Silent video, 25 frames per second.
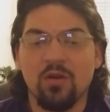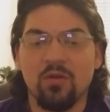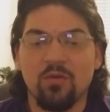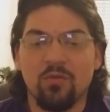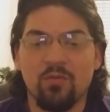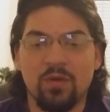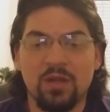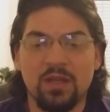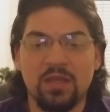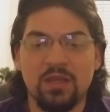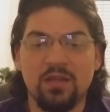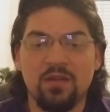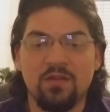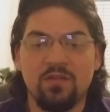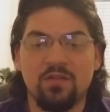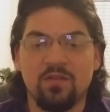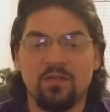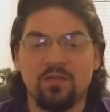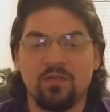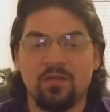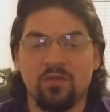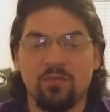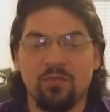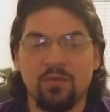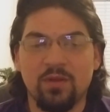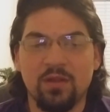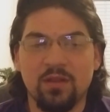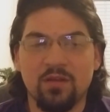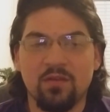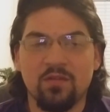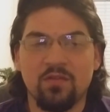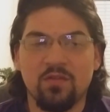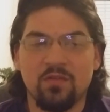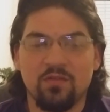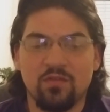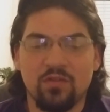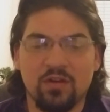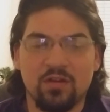Wendy, she's the wind,
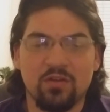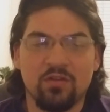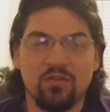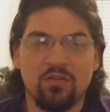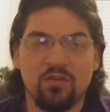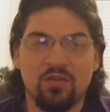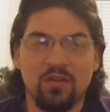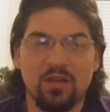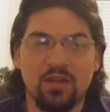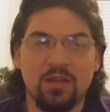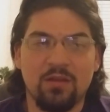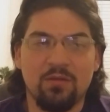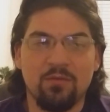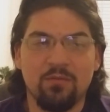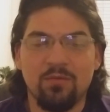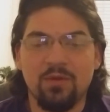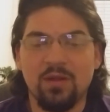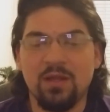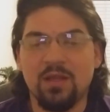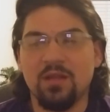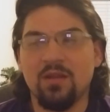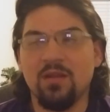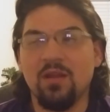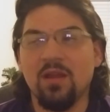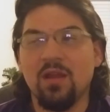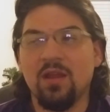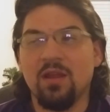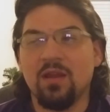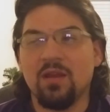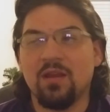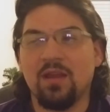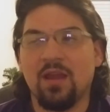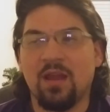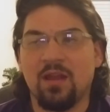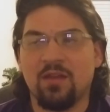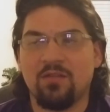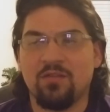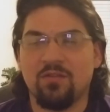so she can eat wind.
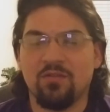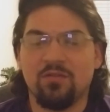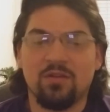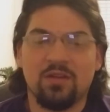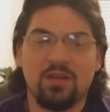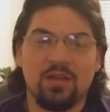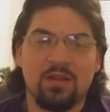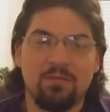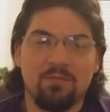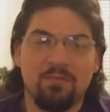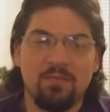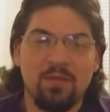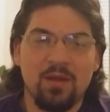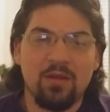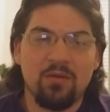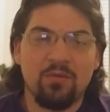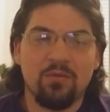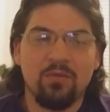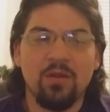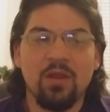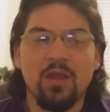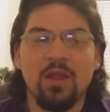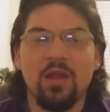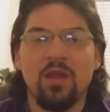Gagiel can eat metal.